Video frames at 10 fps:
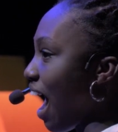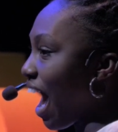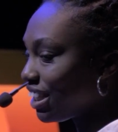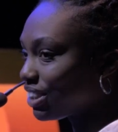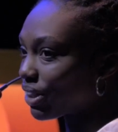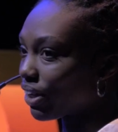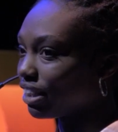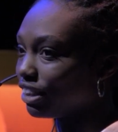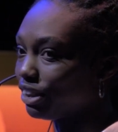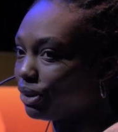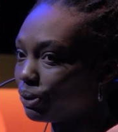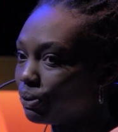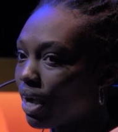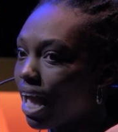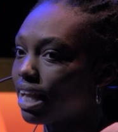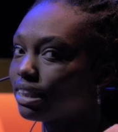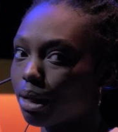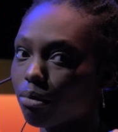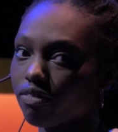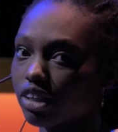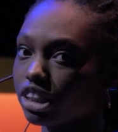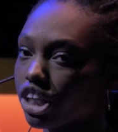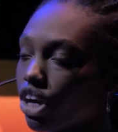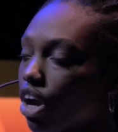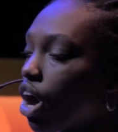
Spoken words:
I certainly do. Some of us here